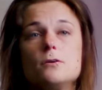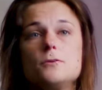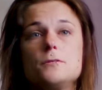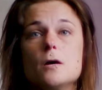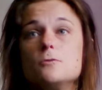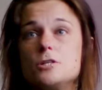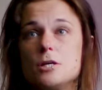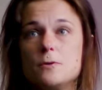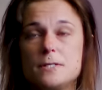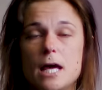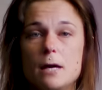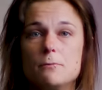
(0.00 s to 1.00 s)
So she
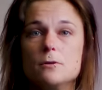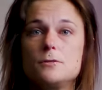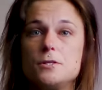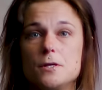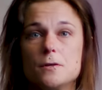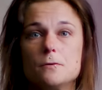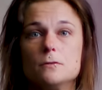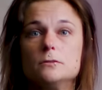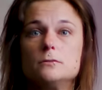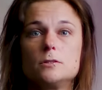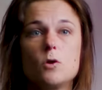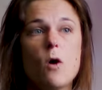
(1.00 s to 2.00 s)
was able to
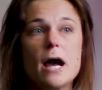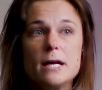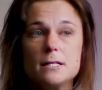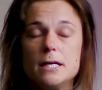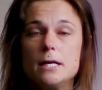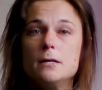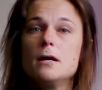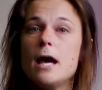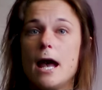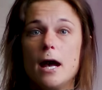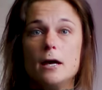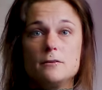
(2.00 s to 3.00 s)
quietly
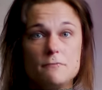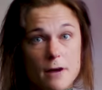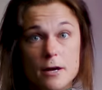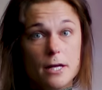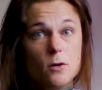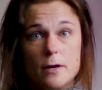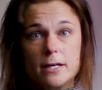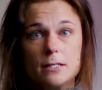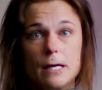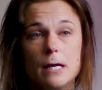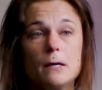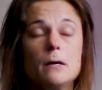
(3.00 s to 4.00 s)
and very
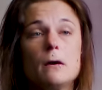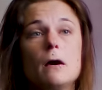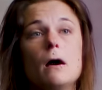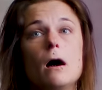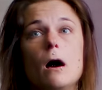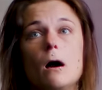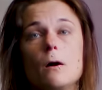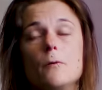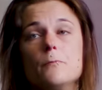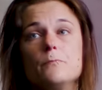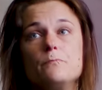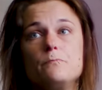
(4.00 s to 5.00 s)
quickly
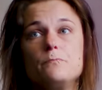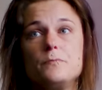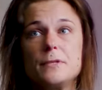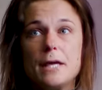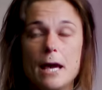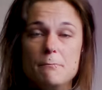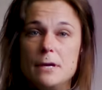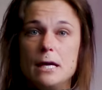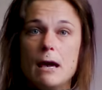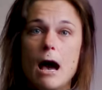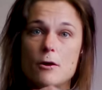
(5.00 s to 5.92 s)
get me